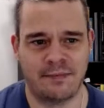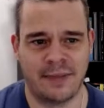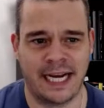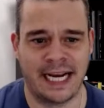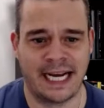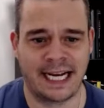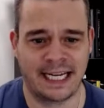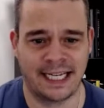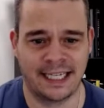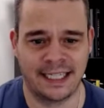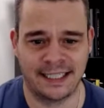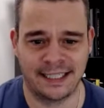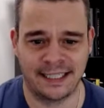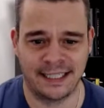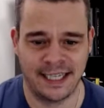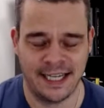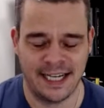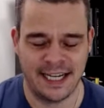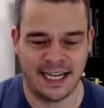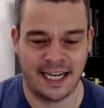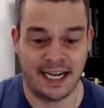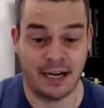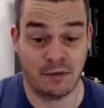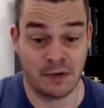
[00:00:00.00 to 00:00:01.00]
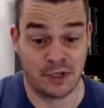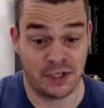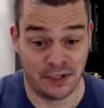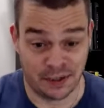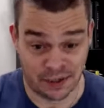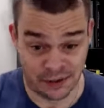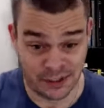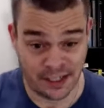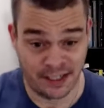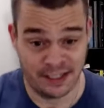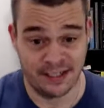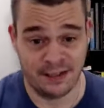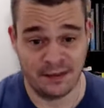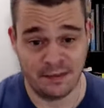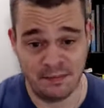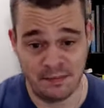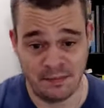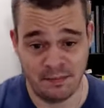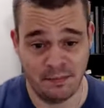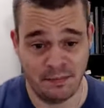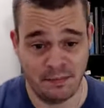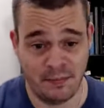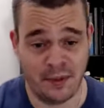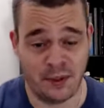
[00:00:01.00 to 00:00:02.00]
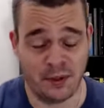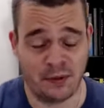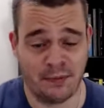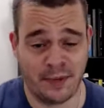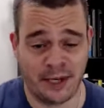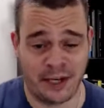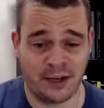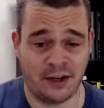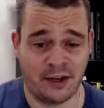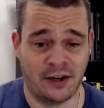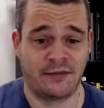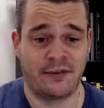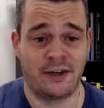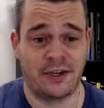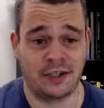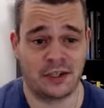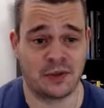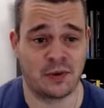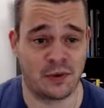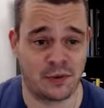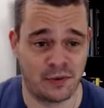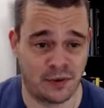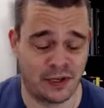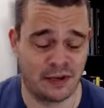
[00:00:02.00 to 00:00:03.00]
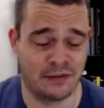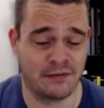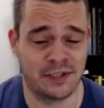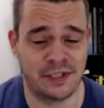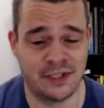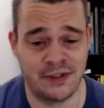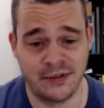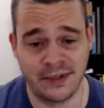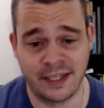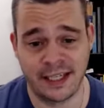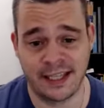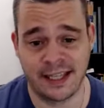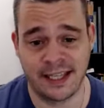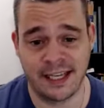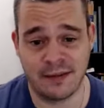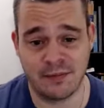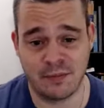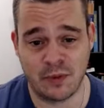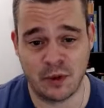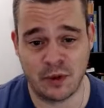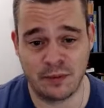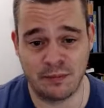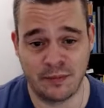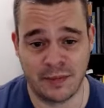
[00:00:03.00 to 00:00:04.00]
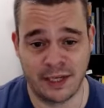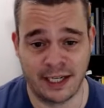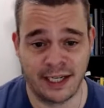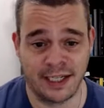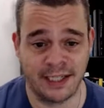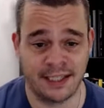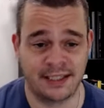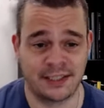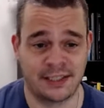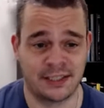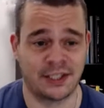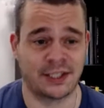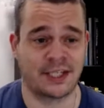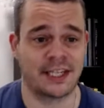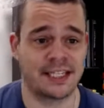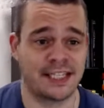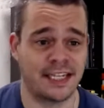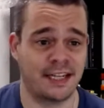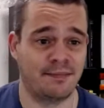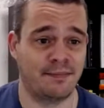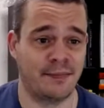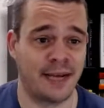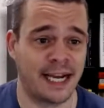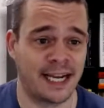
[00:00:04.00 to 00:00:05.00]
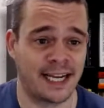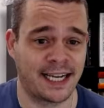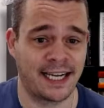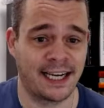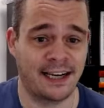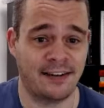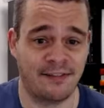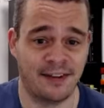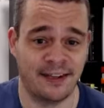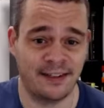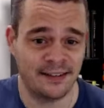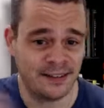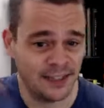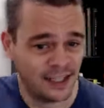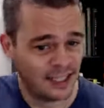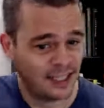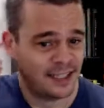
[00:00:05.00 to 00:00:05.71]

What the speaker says: back, and I was still trying to build my confidence with what I was doing at that point. But I took a step back, and I went,